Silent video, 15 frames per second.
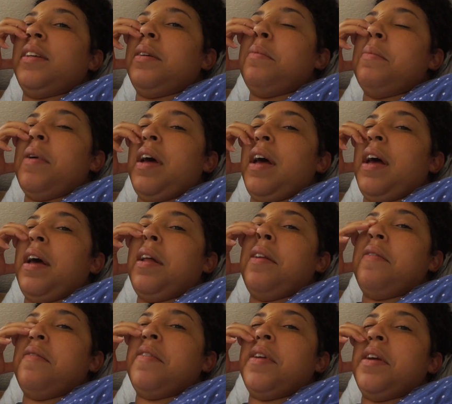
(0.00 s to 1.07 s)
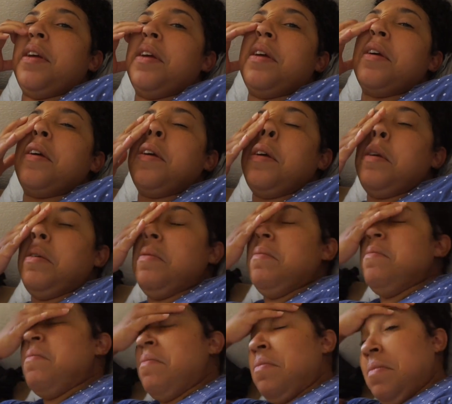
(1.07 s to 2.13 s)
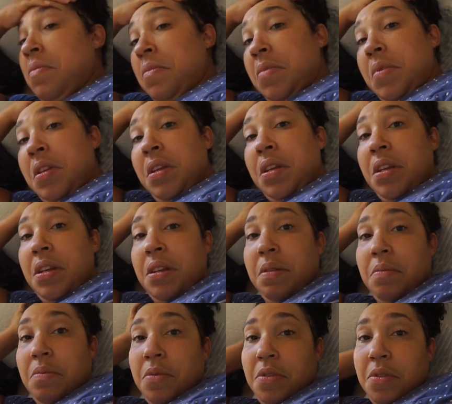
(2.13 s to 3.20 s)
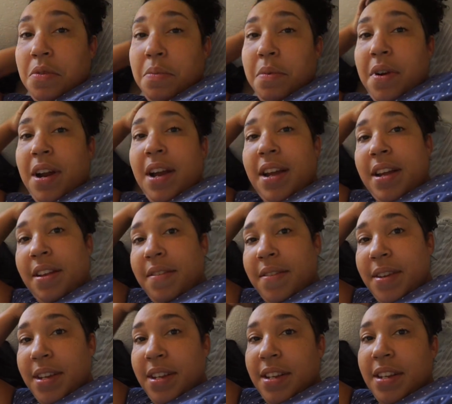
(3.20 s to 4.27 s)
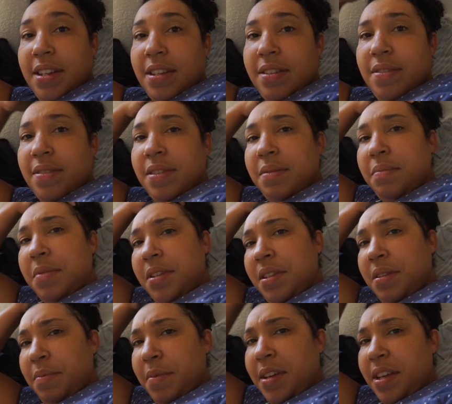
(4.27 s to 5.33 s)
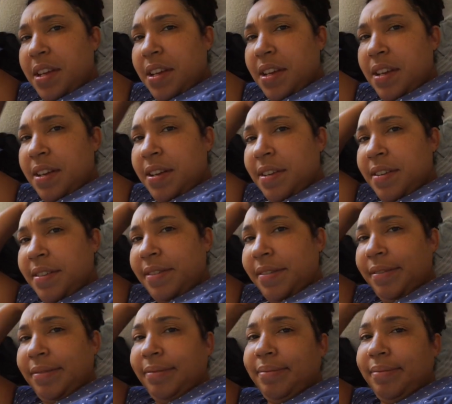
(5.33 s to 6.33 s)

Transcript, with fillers: I'm out of it. I am super out of it. I need to do something to my hair.